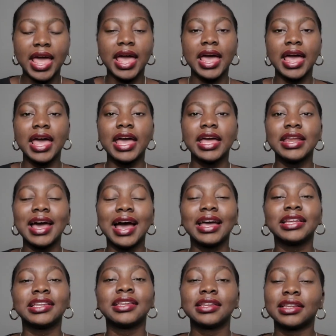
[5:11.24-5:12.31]
And
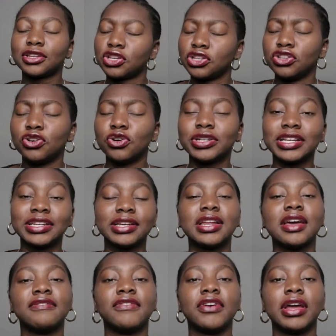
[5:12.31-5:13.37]
I, you know, they
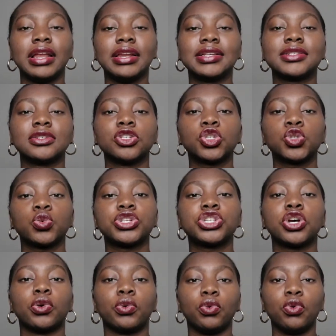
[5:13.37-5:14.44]
did a little
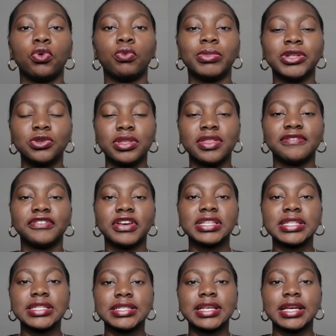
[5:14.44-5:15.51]
switcheroo between the
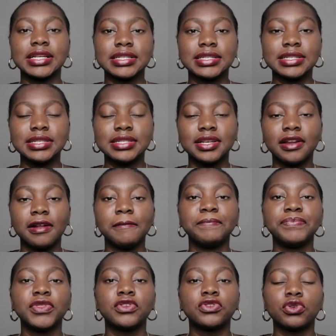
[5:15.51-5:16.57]
first and the second season.
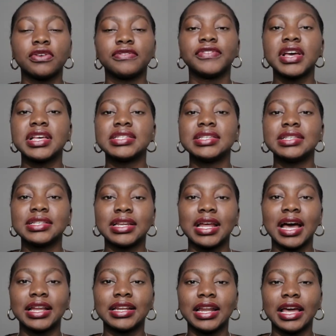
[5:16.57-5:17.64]
So the first season
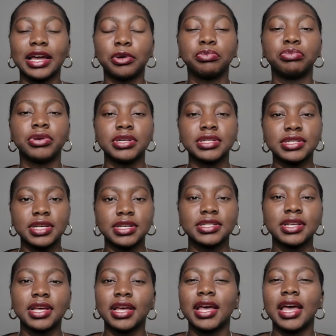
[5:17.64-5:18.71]
had like
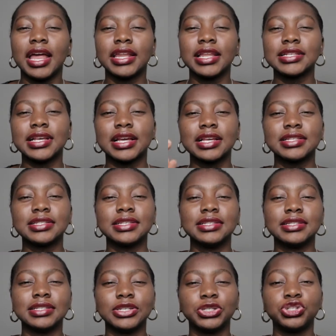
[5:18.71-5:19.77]
princess, and the second
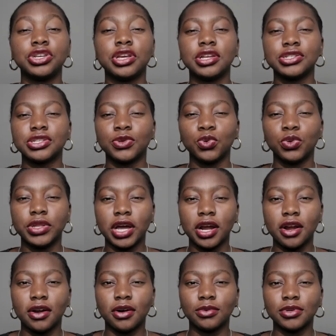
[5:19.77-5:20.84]
season they changed who the
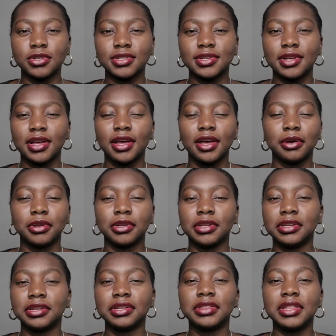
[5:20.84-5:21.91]
girl was. They
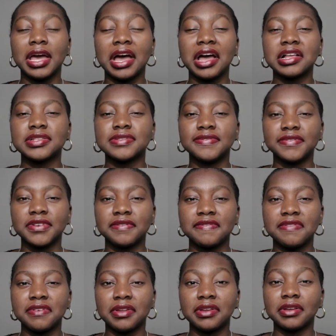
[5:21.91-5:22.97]
did the Aunt Viv
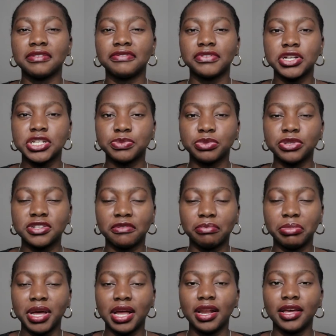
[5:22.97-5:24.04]
thing in French Prince of
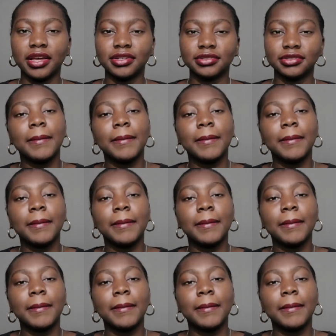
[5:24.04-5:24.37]
Bel-Air.